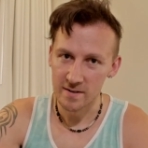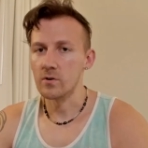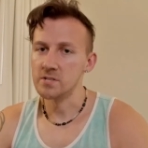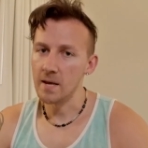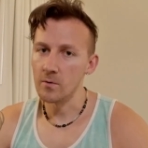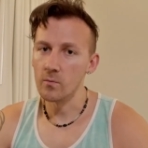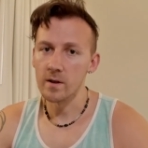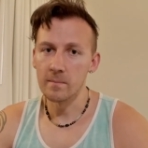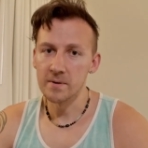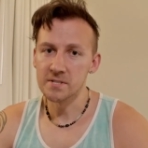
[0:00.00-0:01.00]
For example, one
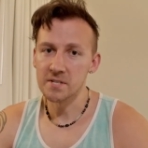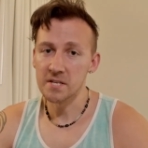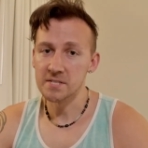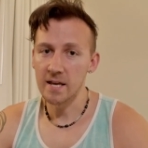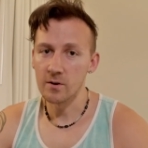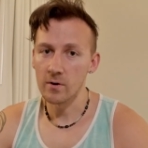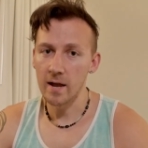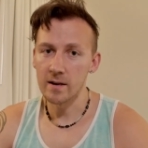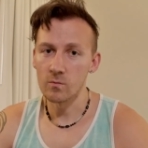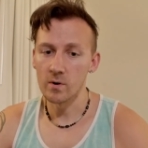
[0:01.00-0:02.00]
of the businesses they
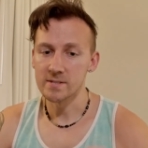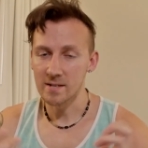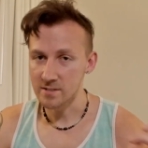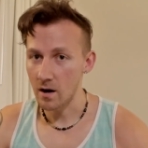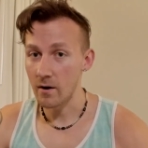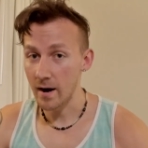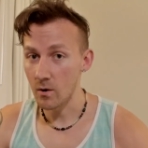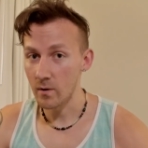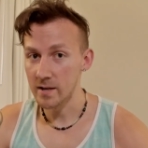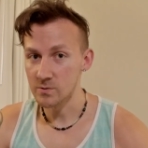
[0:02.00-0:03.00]
created was Qatar
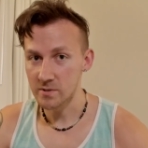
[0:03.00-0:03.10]
Airways,